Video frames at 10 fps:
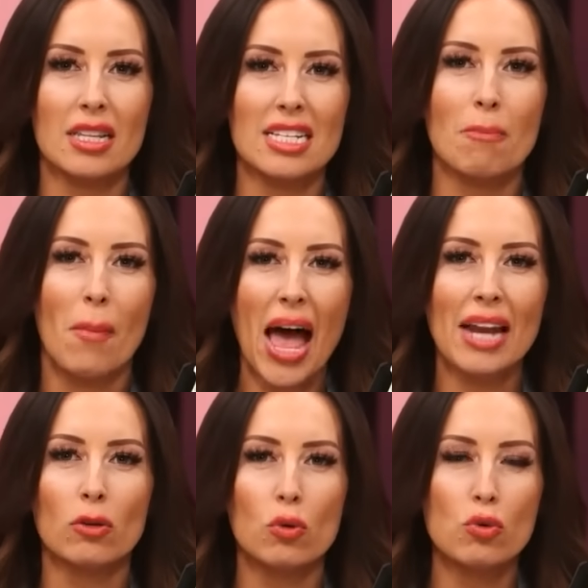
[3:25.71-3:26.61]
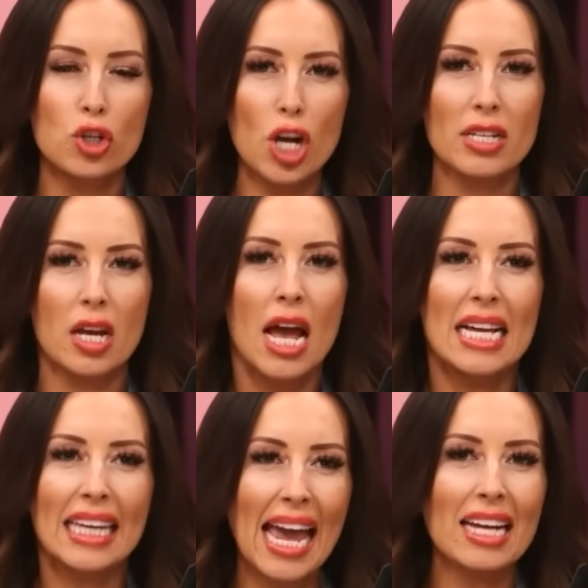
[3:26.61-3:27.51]
these men who just
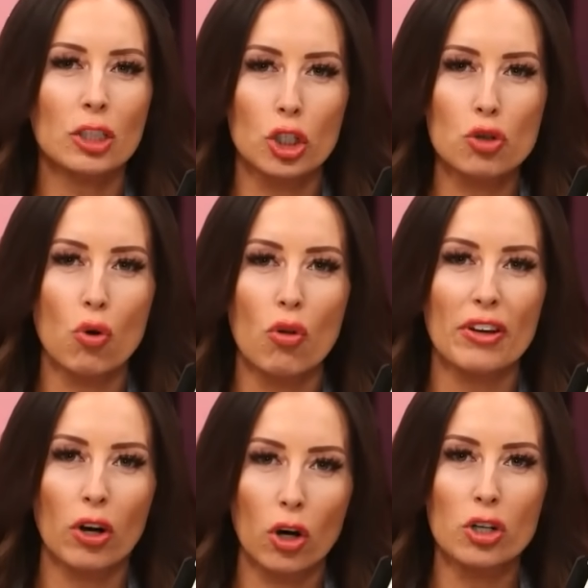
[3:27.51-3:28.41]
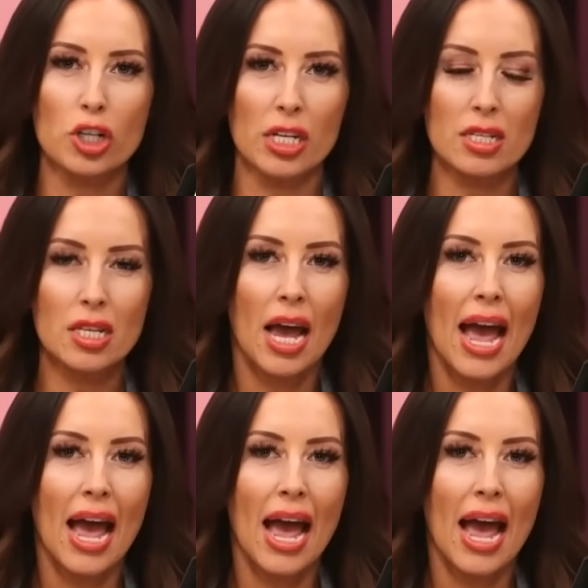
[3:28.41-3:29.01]
can't control their urges.